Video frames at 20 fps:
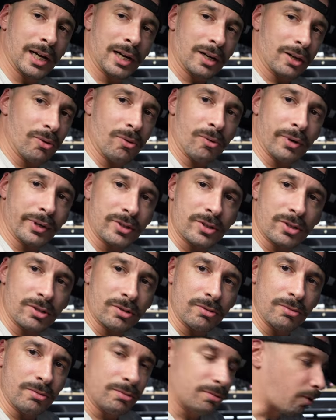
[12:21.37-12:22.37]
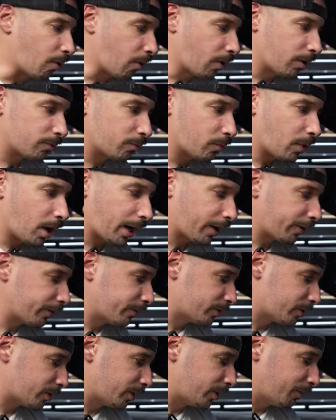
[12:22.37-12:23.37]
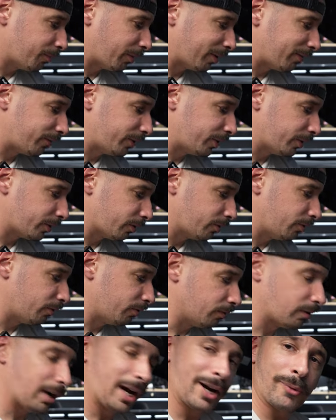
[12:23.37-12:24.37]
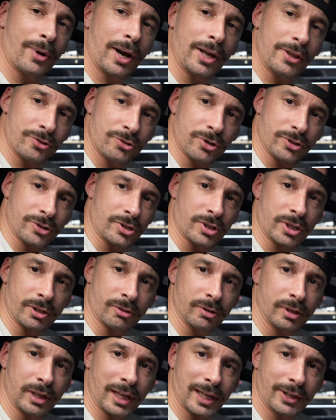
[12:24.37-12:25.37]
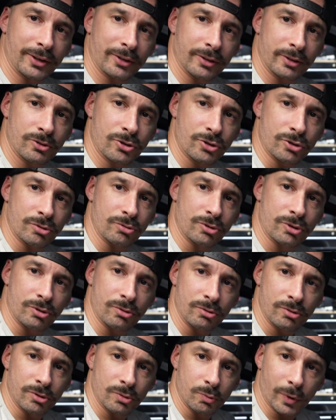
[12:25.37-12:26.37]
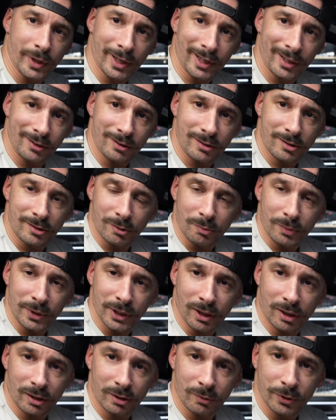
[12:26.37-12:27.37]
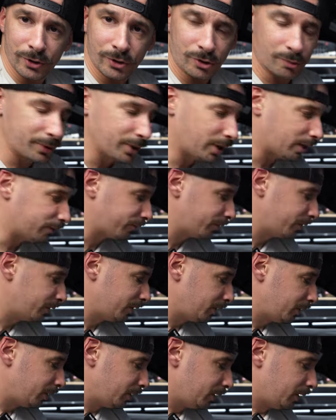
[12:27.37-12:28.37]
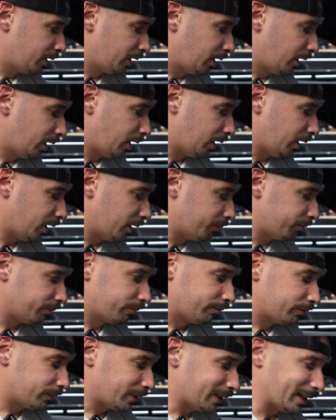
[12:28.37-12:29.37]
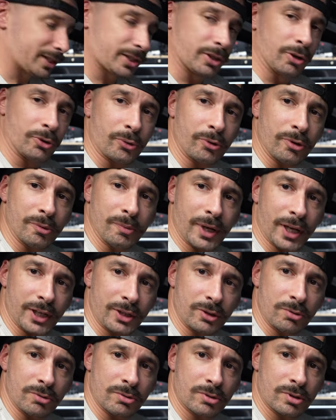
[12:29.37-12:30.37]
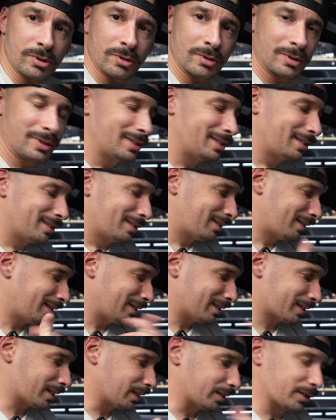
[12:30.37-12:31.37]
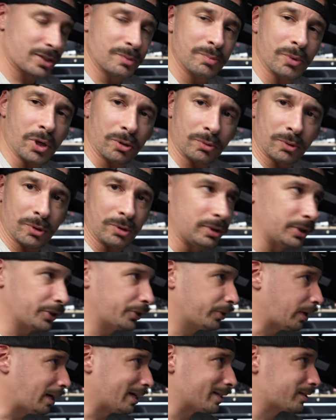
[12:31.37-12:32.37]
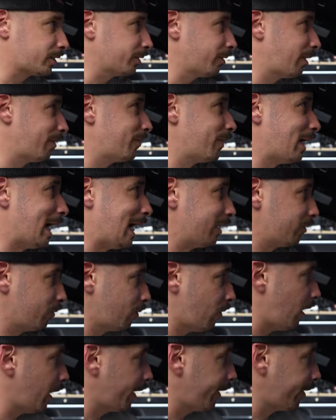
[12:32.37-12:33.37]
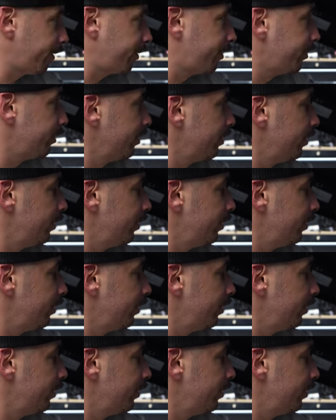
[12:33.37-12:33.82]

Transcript: not going to hardwire this into my vehicle. I rather trust a cigarette lighter to choose when it should be on and when it should be off. Let's go through the menus. Let's get this ball rolling. I still have not wired